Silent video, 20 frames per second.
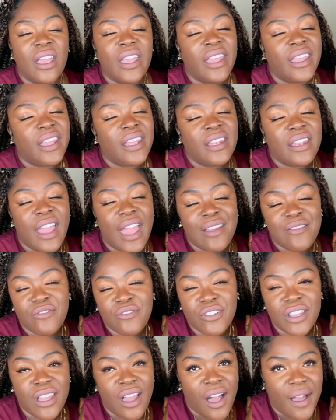in
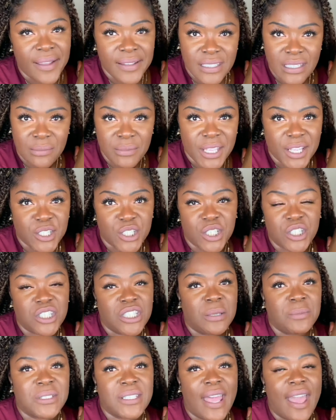every item that she
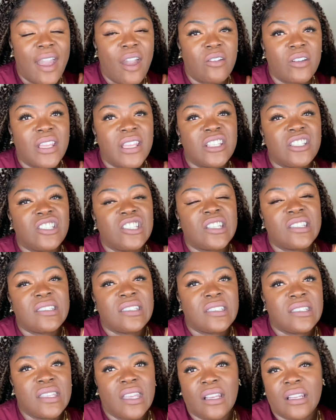ships out is
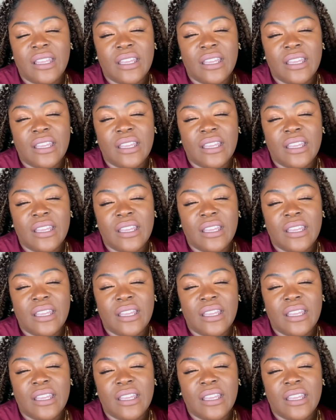just sick.